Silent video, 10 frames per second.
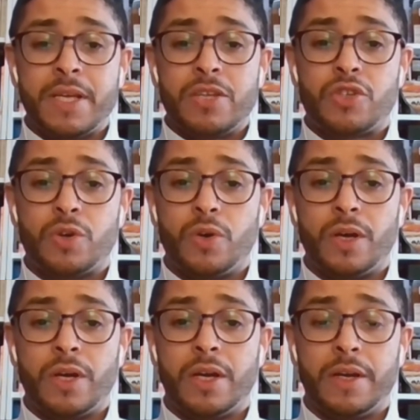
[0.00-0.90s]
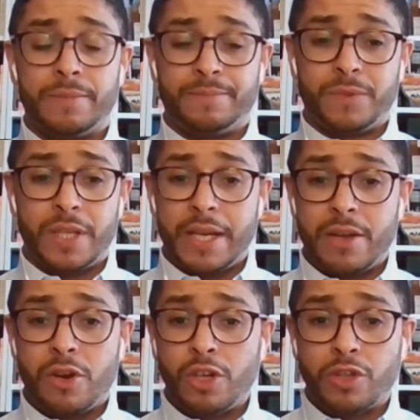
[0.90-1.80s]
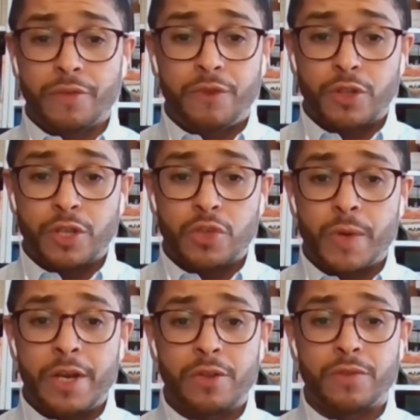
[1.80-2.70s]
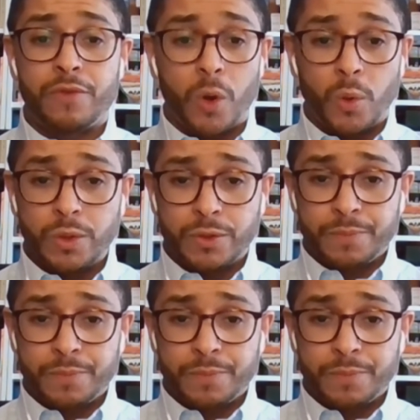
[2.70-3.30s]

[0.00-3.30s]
So a lot of voters will not vote.